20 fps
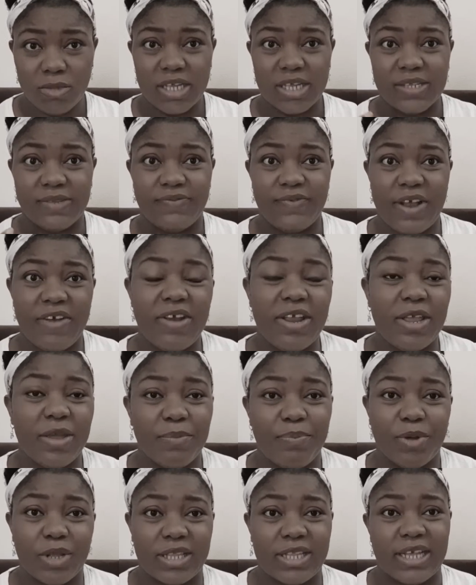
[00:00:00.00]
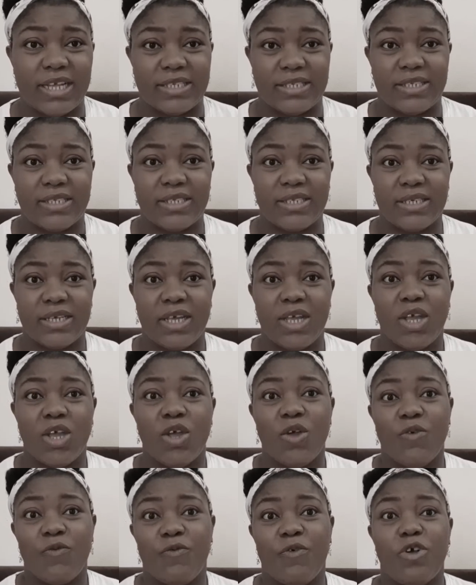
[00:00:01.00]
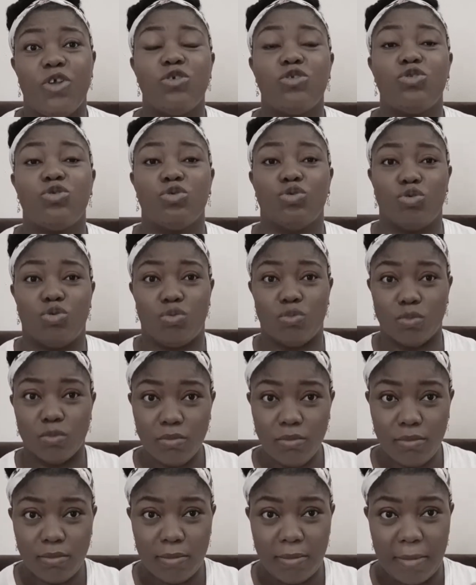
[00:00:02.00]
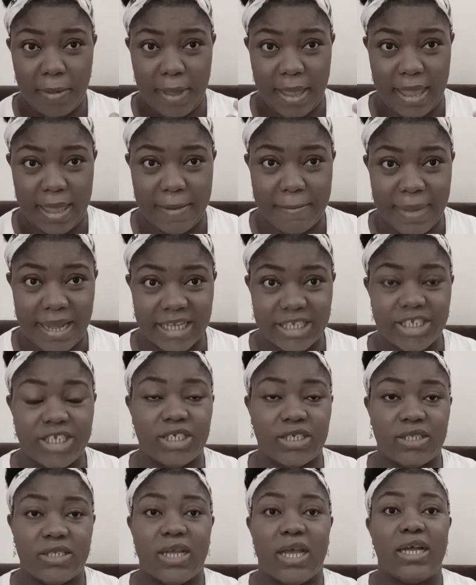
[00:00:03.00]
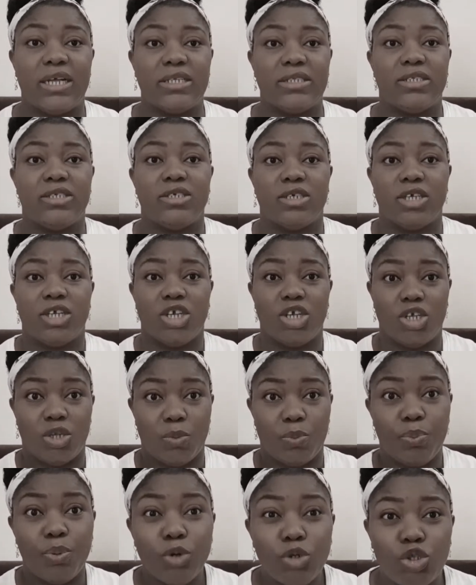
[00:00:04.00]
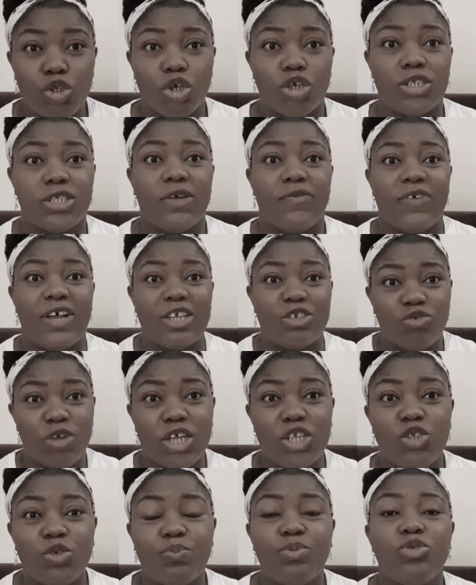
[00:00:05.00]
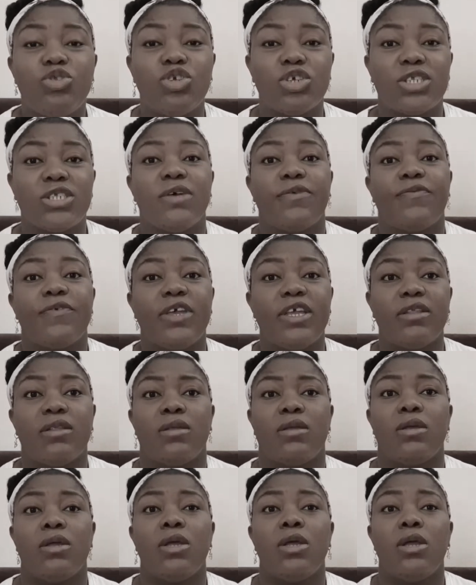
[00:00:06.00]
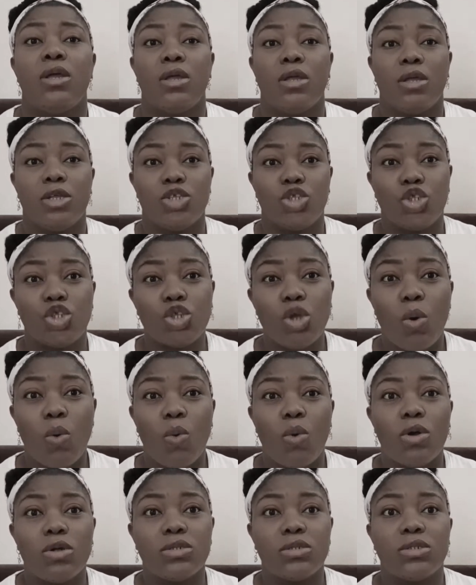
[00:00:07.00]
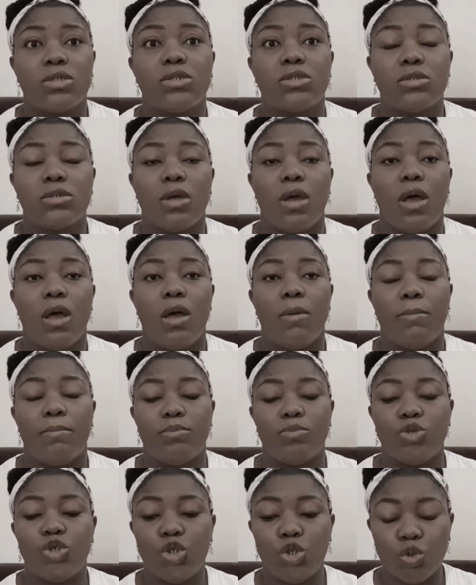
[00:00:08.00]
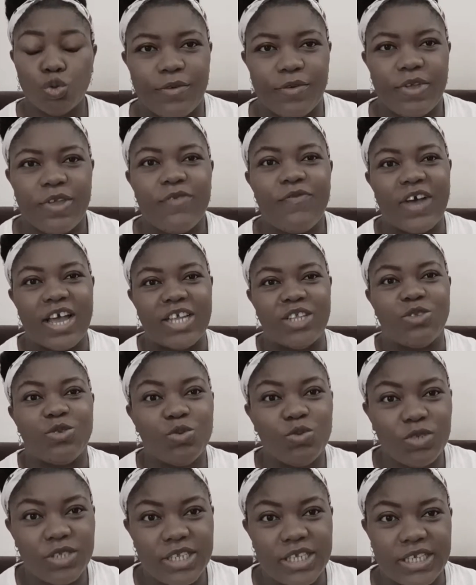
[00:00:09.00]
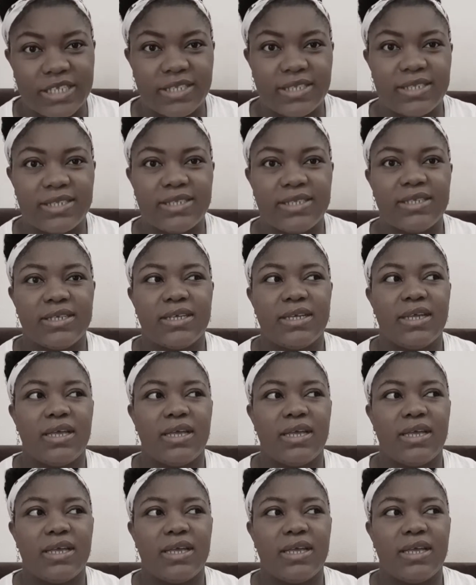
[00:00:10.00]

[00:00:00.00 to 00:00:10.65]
it's very important for you to imagine and put yourself and try to put yourself in someone's shoes. If I do this